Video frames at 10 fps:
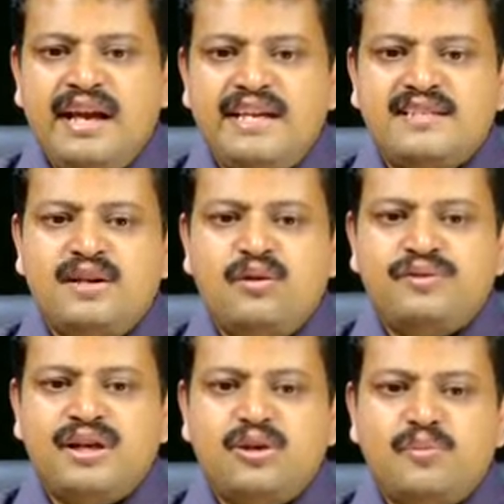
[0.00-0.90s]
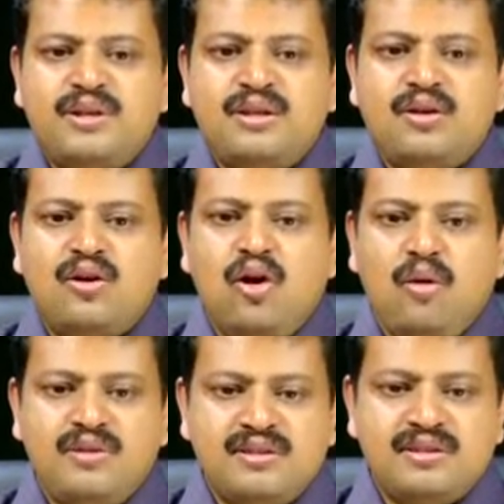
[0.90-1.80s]
instead of adopting a
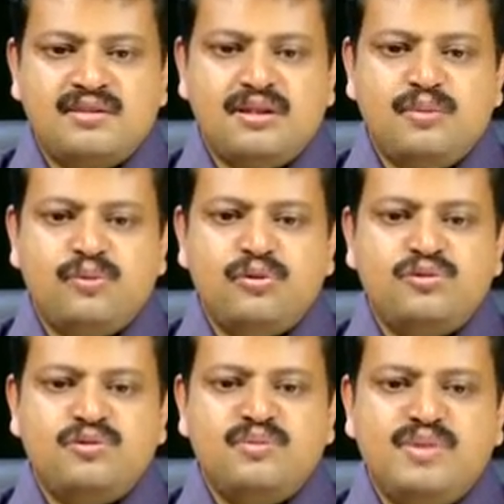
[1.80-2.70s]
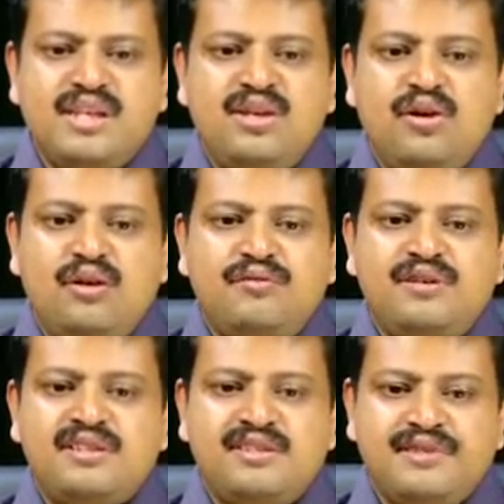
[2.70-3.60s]
common sense approach to the meaning of
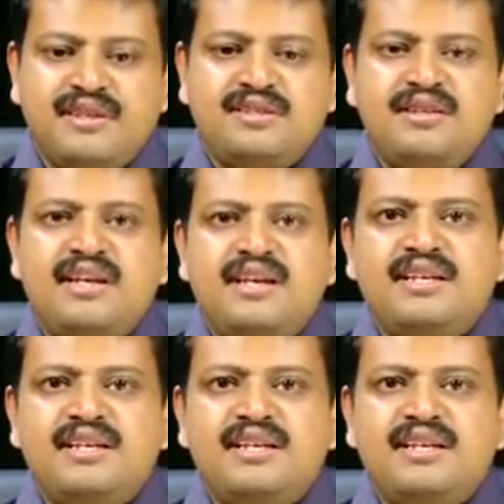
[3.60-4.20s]
disaffection,